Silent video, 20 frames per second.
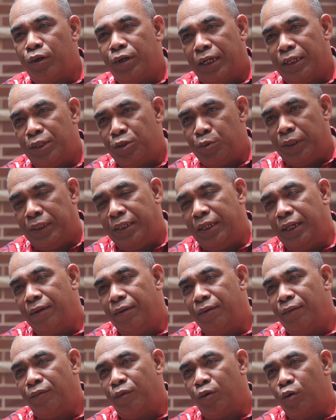
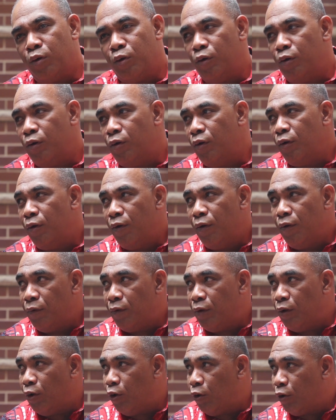
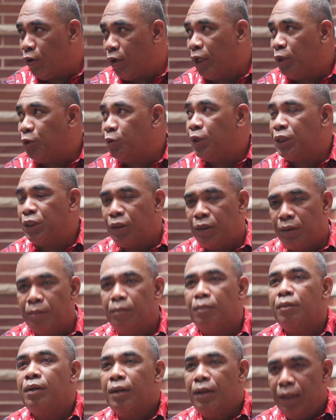
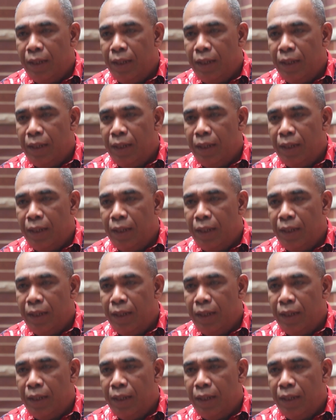graduation.